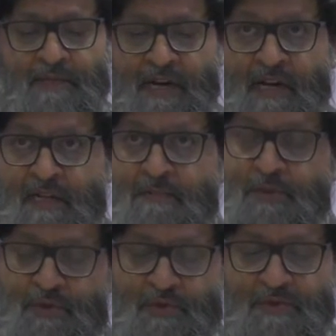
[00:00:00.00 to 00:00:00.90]
And I'll come
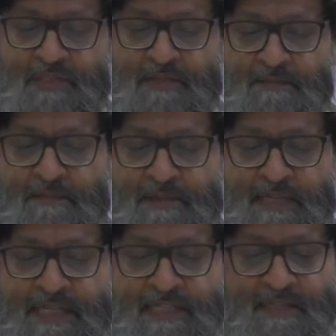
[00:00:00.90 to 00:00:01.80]
to those
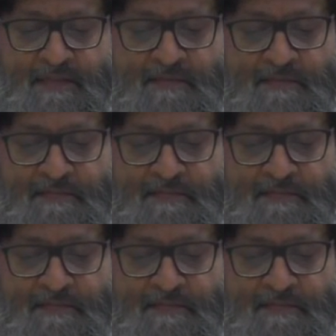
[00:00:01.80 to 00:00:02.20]
later.